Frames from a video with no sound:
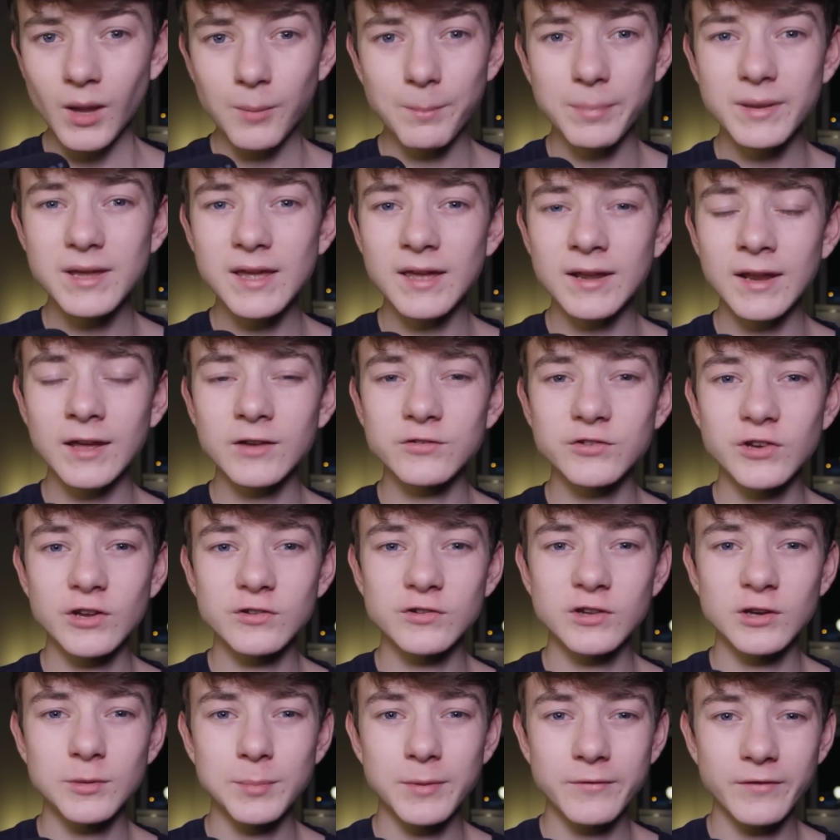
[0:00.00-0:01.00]
But yeah, next year
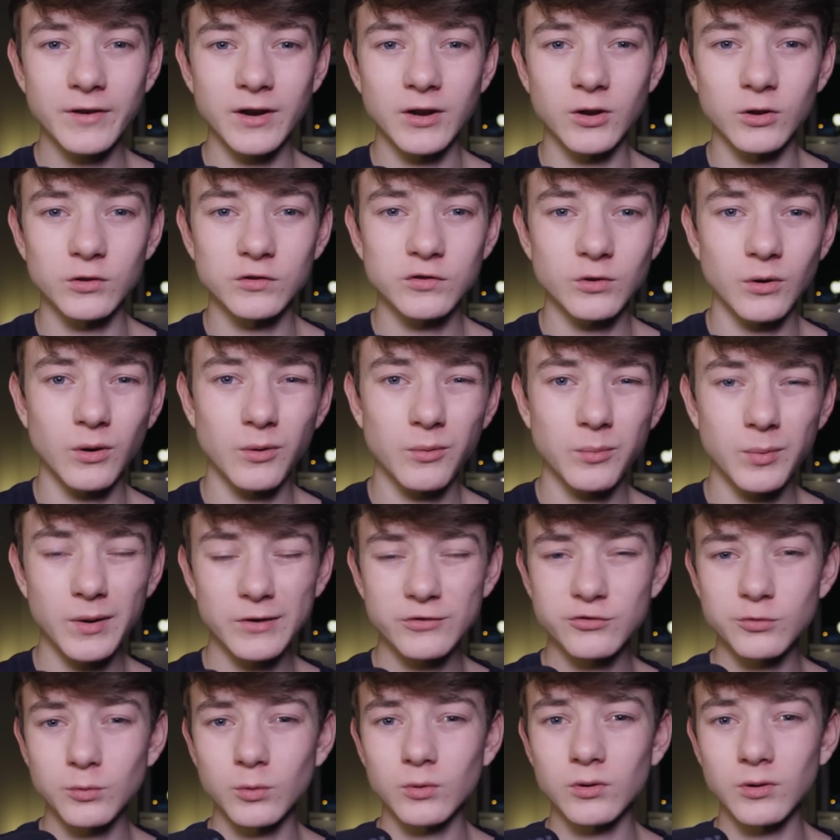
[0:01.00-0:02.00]
is going to be very good, so I
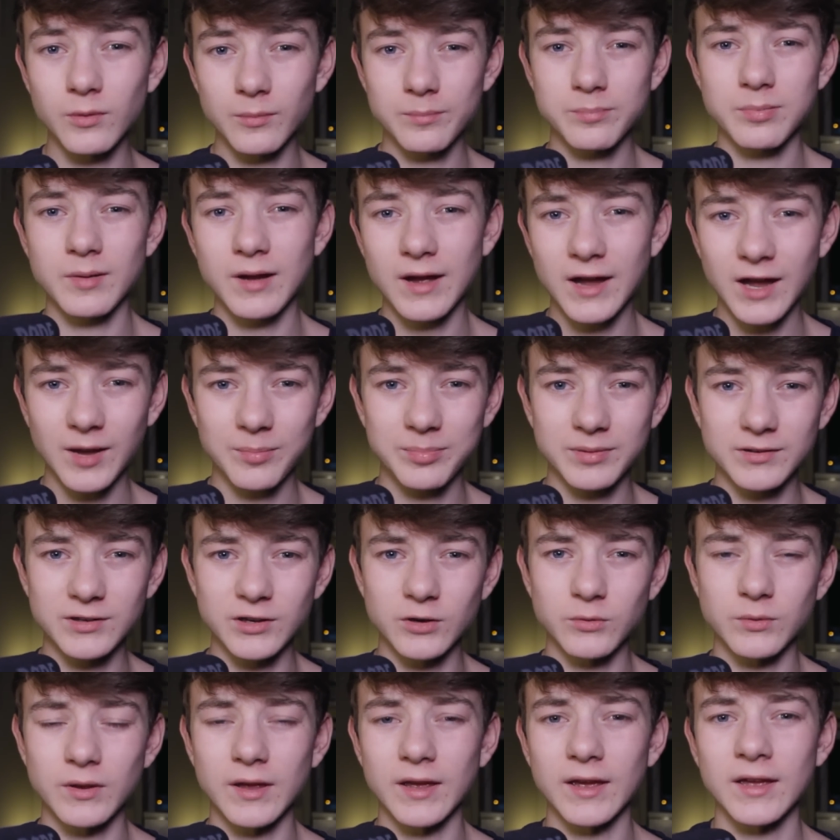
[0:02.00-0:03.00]
wish you all a happy
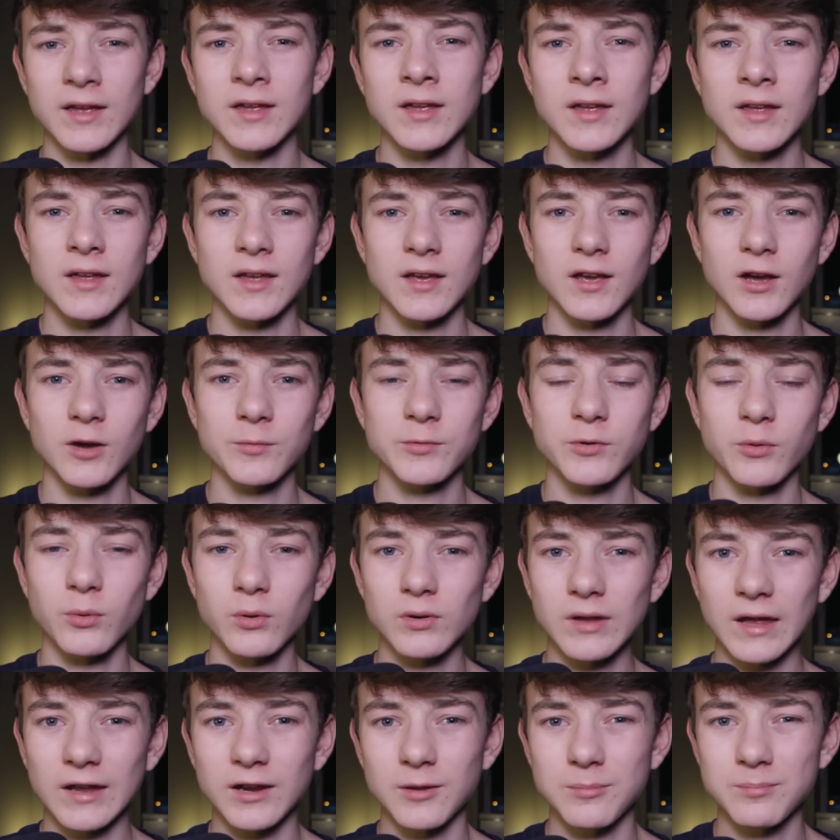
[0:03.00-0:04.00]
new year. Hope you
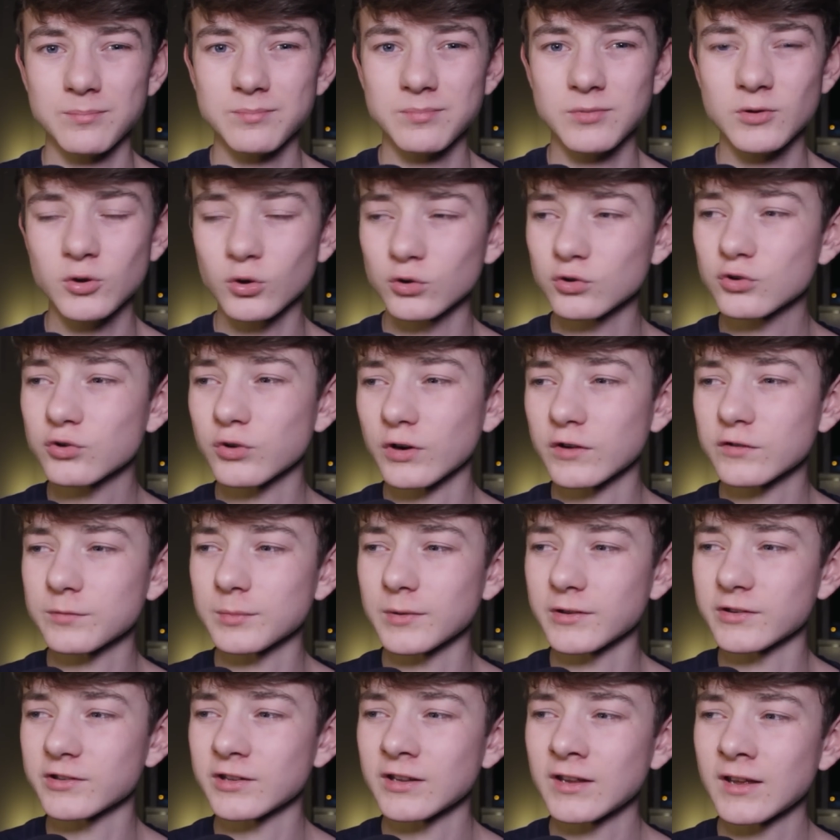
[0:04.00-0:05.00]
all had a good
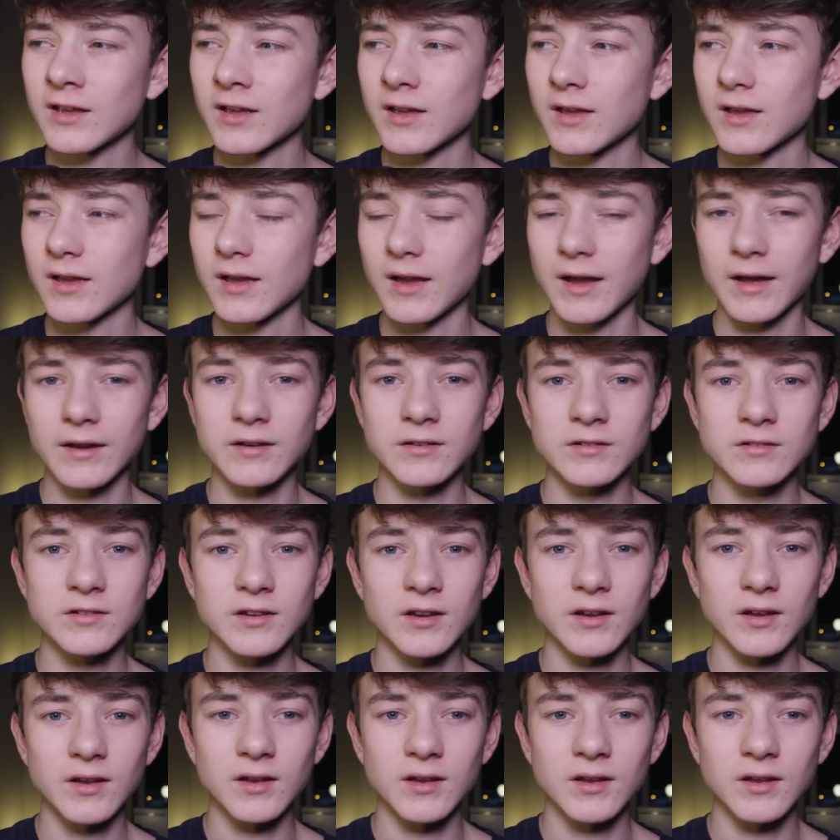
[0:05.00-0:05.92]
Christmas, and